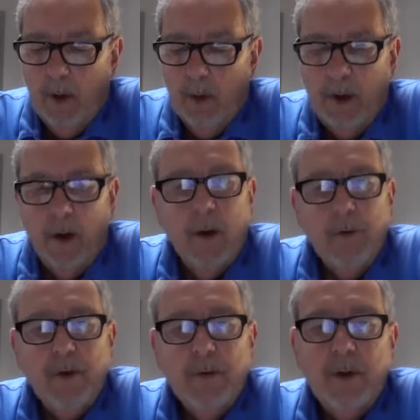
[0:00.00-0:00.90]
Okay,
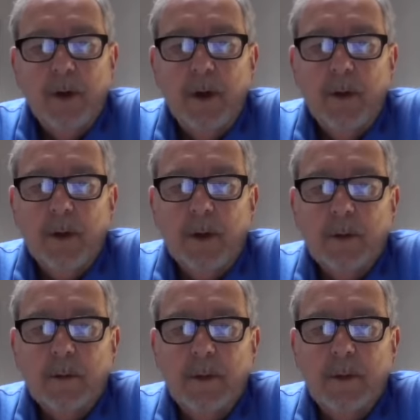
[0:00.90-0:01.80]
also today,
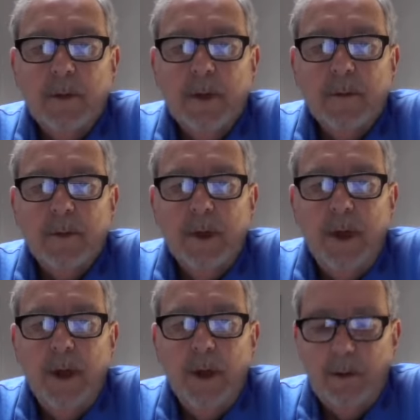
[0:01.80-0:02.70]
Governor
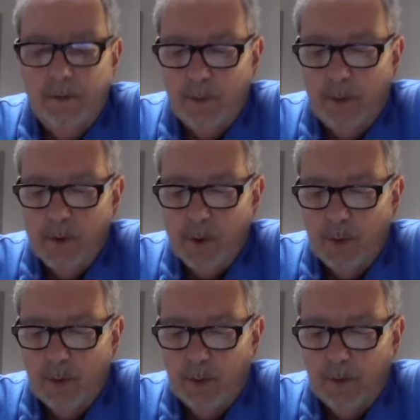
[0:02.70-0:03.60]
Nikki Haley's
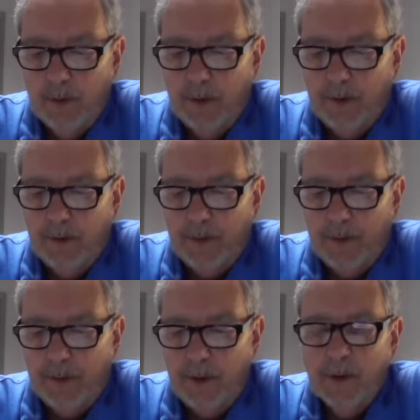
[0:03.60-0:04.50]
Original Six
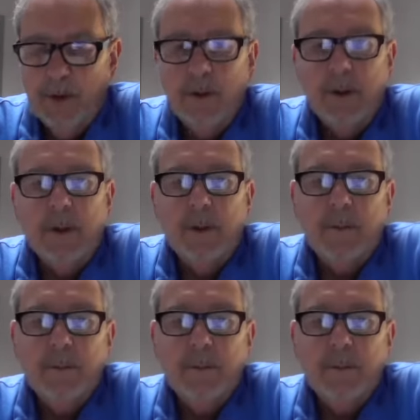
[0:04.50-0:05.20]
Foundation